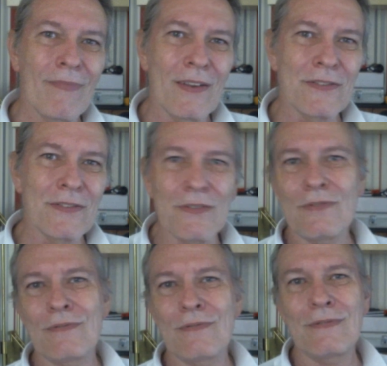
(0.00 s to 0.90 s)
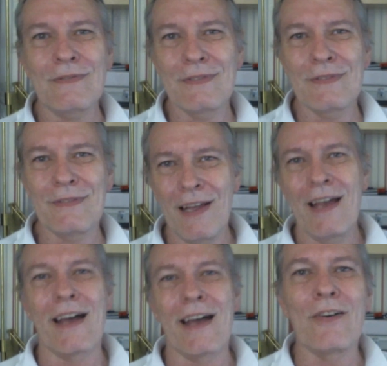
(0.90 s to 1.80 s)
So,
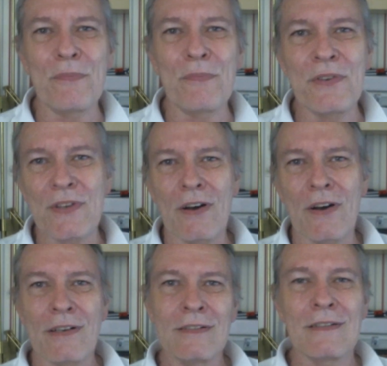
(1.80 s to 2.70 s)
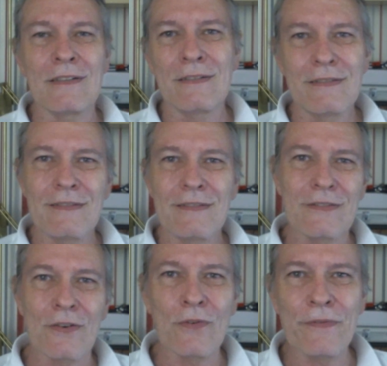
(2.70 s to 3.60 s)
I hope you saw
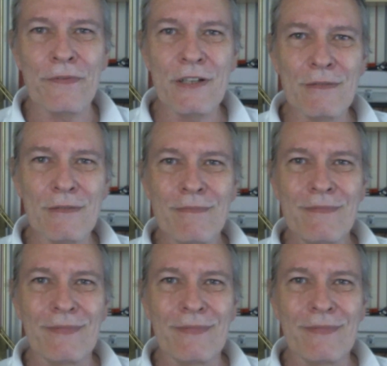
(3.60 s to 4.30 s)
the whole film.